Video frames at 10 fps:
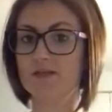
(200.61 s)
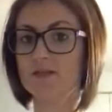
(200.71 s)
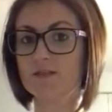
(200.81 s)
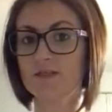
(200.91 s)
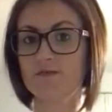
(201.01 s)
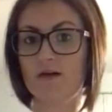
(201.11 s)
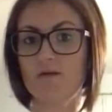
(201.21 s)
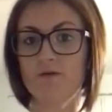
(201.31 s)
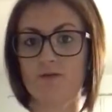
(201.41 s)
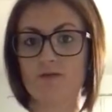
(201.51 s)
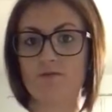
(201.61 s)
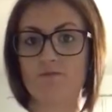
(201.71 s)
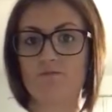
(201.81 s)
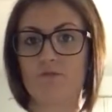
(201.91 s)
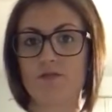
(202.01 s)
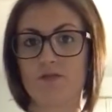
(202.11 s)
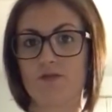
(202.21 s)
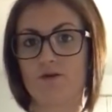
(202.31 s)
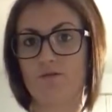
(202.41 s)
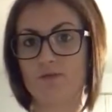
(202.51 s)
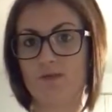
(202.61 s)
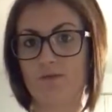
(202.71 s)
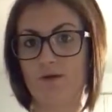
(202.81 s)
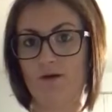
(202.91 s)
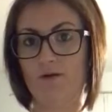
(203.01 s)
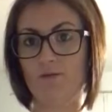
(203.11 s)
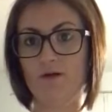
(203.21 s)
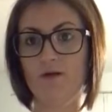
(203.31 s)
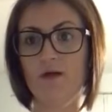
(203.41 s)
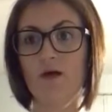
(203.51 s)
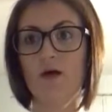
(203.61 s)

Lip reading: to leave now because President Trump is keeping it open.